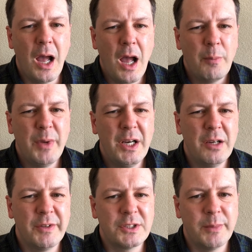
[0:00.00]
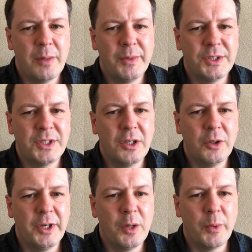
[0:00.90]
Many of its members,
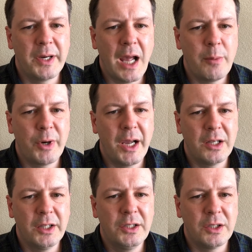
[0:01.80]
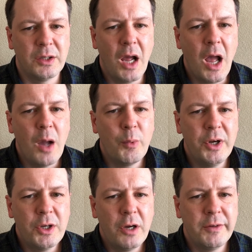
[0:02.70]
including one Abraham Lincoln,
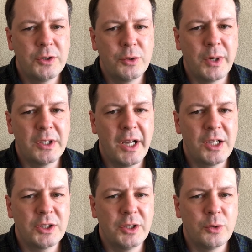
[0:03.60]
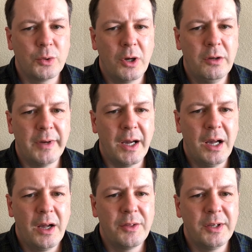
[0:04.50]
went over to and largely took over
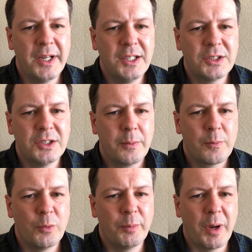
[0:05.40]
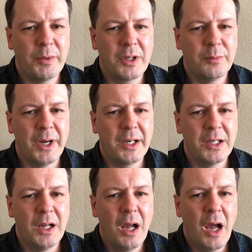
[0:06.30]
the nascent Republican Party.